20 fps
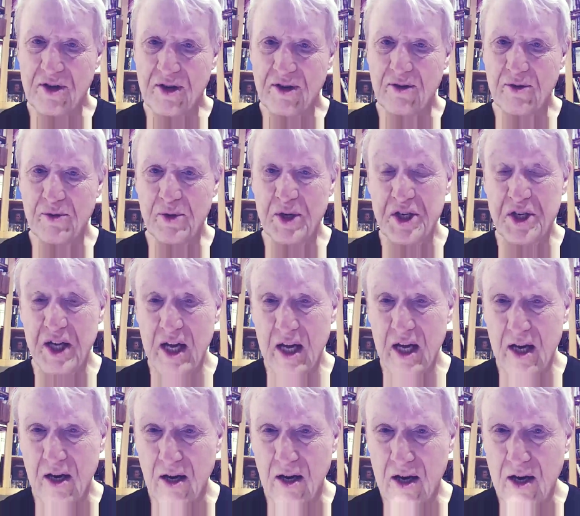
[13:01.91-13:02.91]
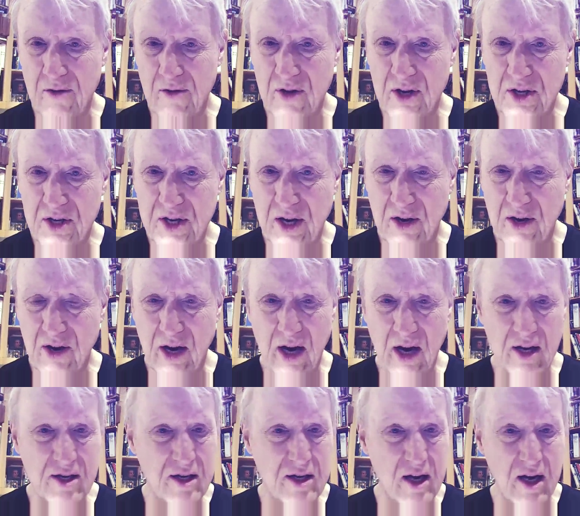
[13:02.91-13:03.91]
of Louisiana, covering
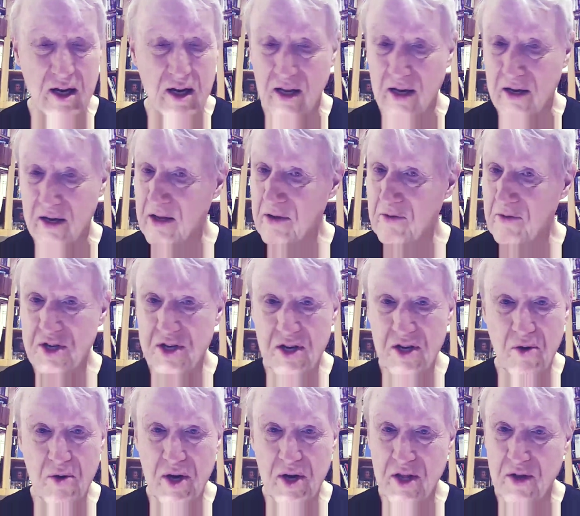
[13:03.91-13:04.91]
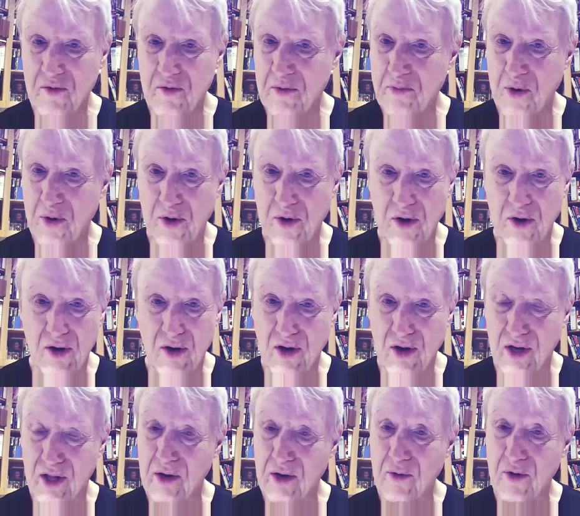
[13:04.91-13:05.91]
segregation down there. There was no other reporter
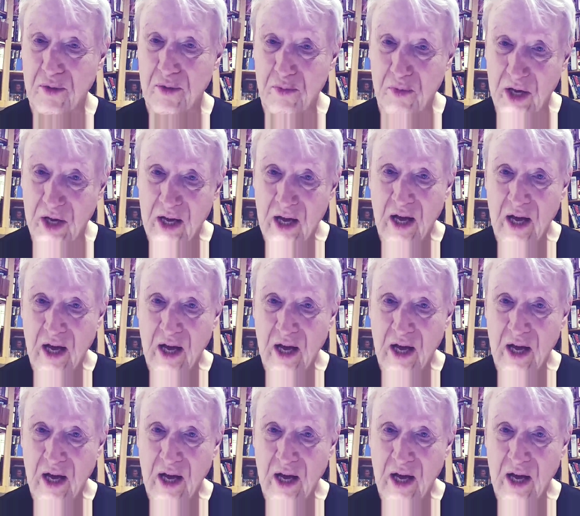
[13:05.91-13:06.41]
along there with me.